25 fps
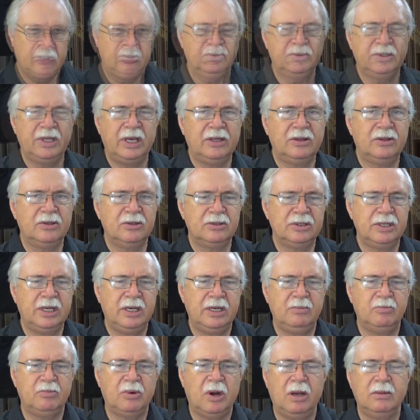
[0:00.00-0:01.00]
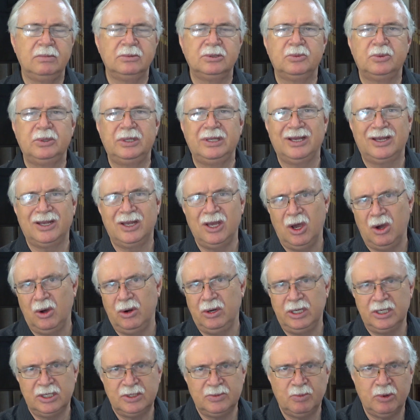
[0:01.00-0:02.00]
don't think there's any problems with the
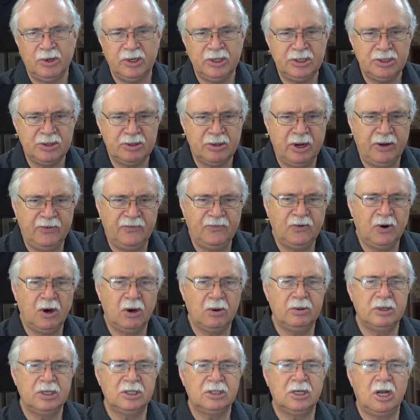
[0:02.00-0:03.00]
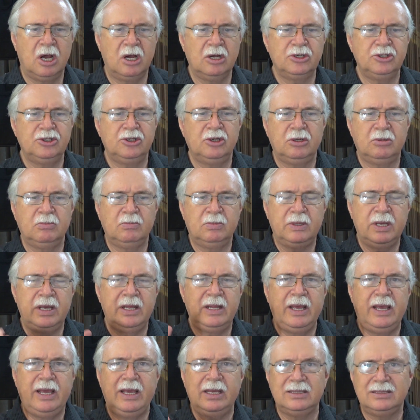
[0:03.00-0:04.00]
code. It's pretty straightforward as long as you can play
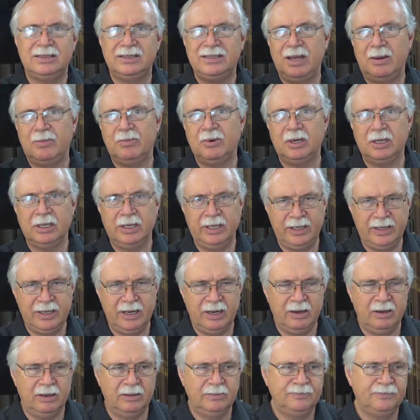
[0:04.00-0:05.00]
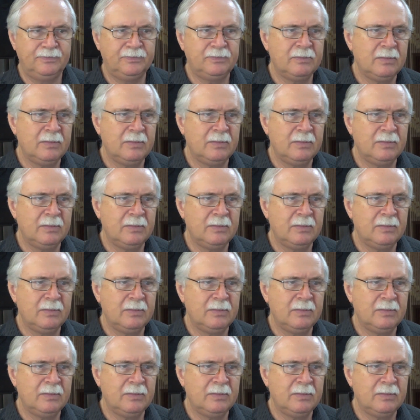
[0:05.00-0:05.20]
the hands separately there.